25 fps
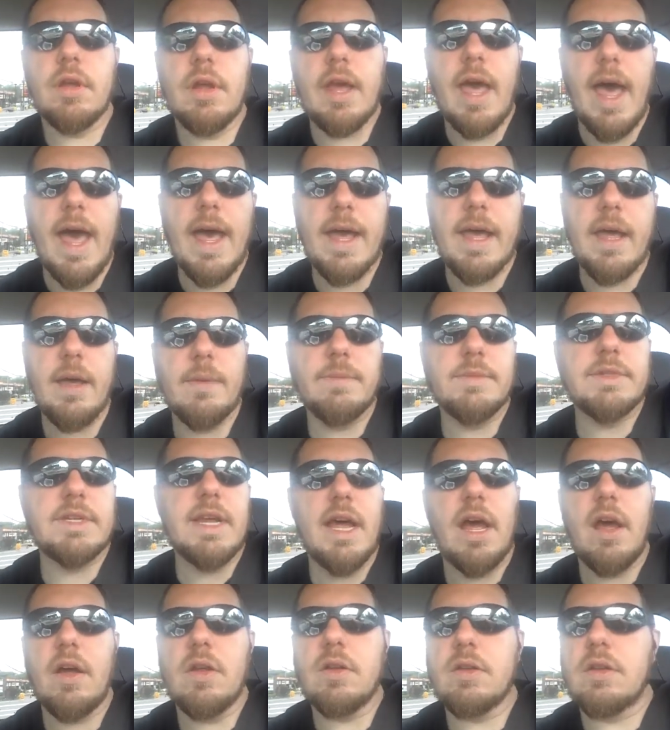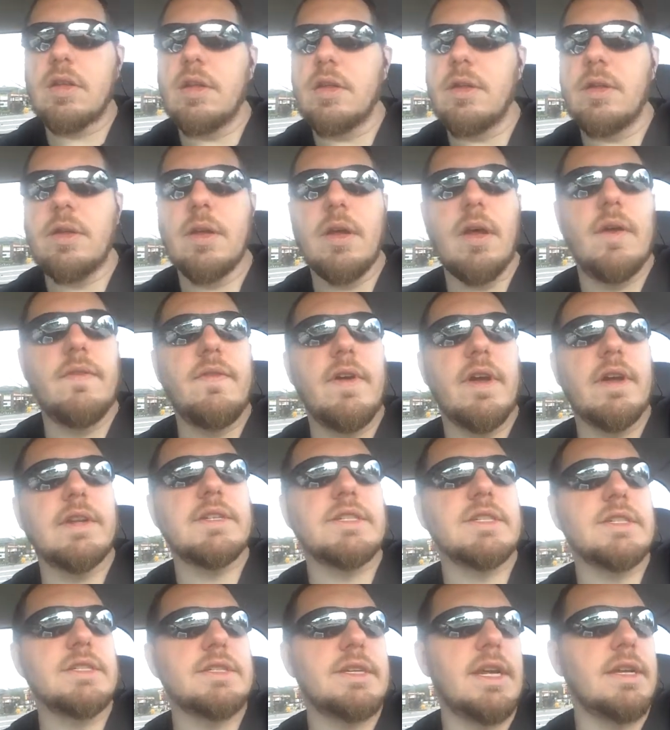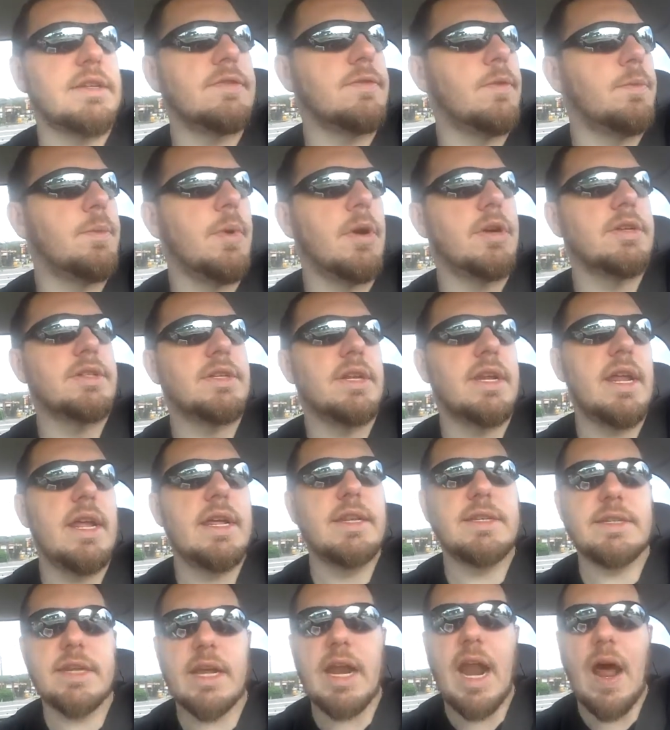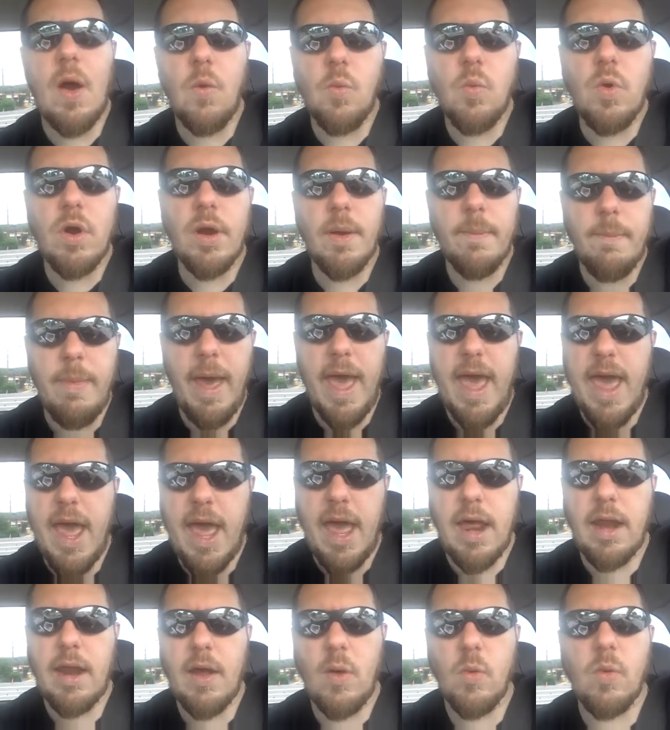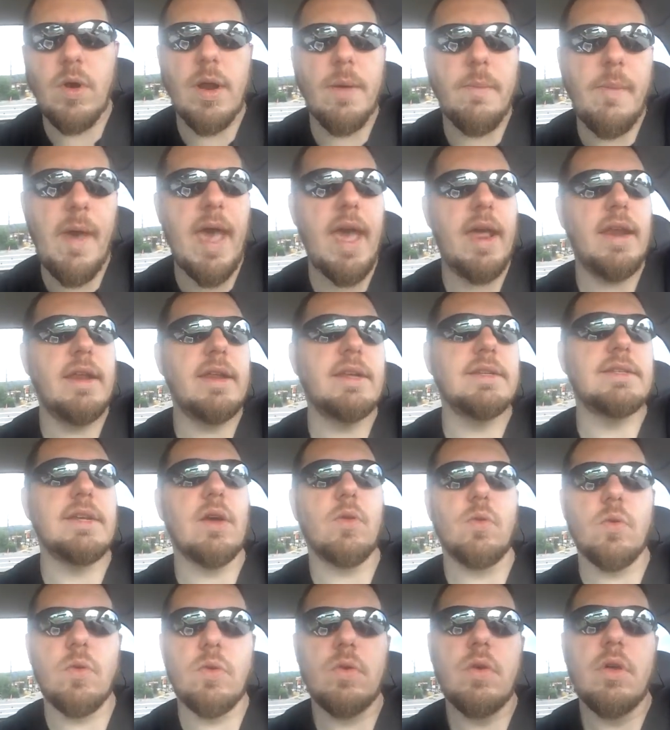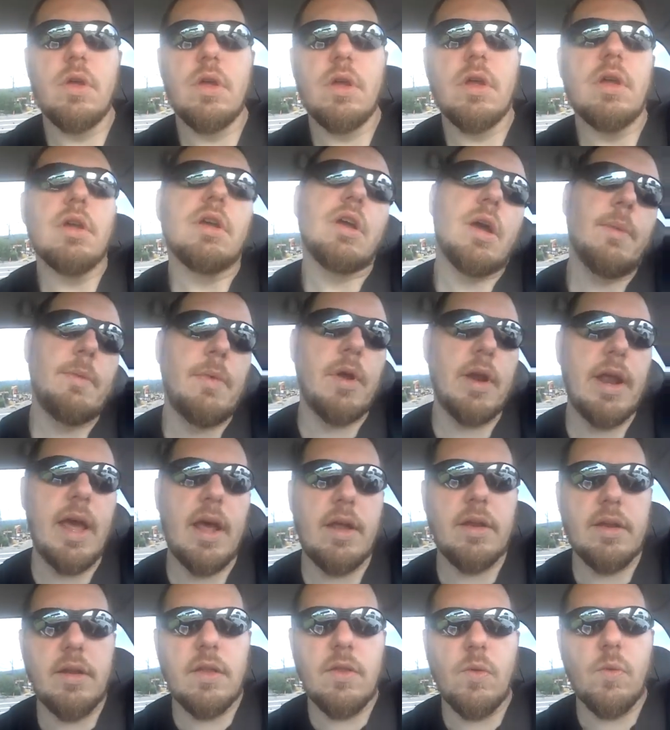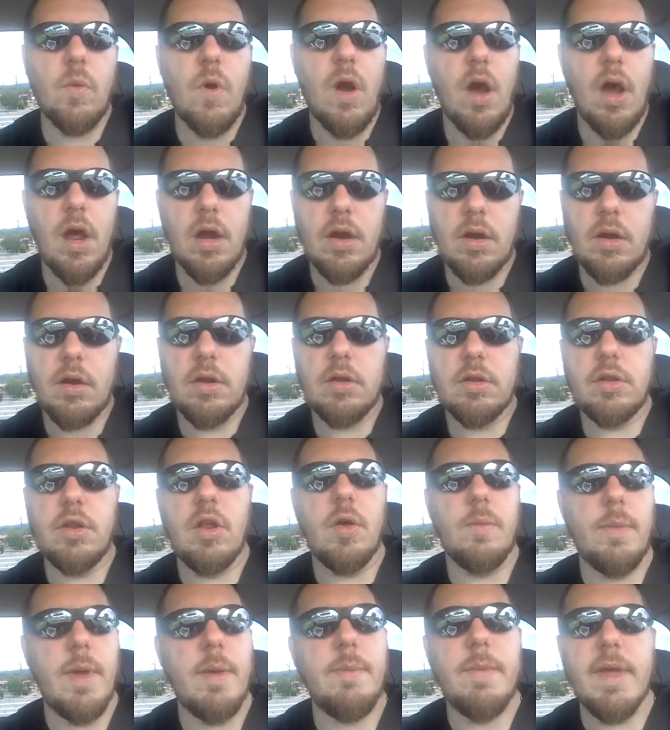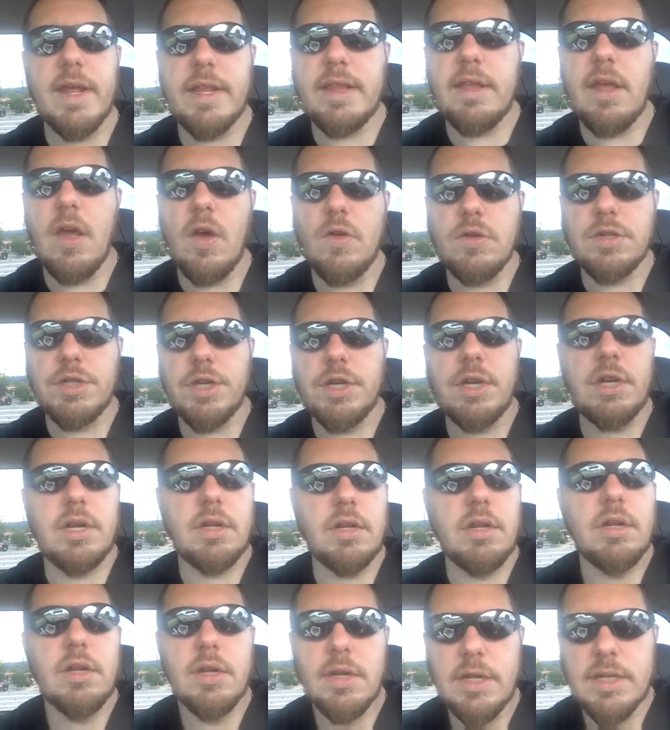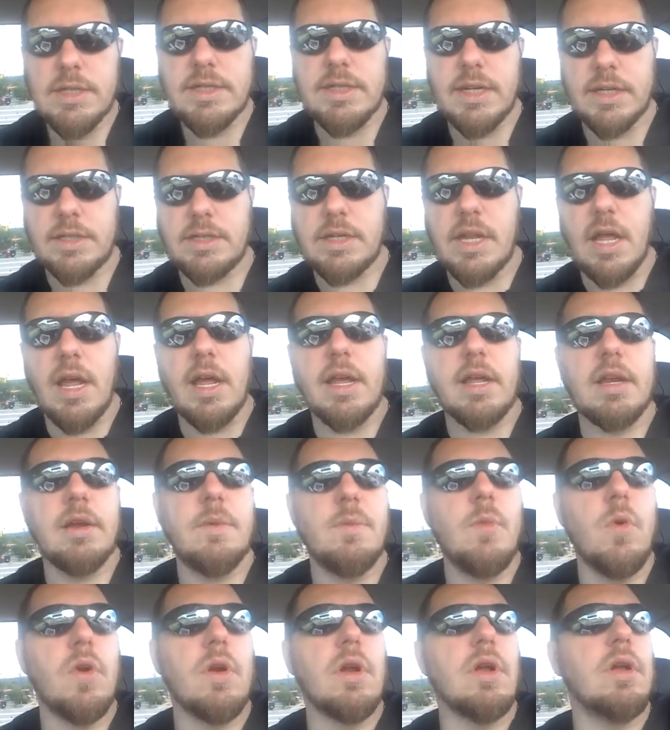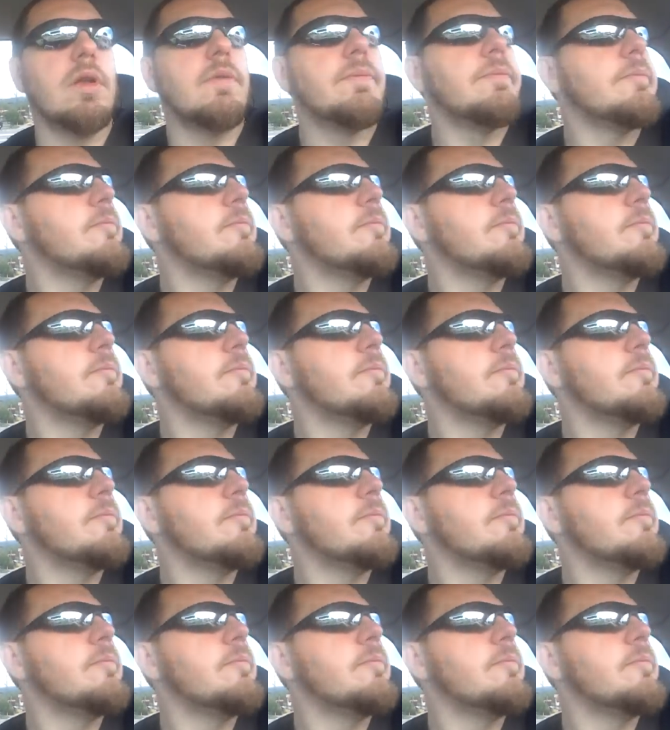guy comes out to a very successful person. He said, I want it bad. I want it bad. And he's like, well, come on out into the water. You know, meet me at the ocean at six o'clock in the morning.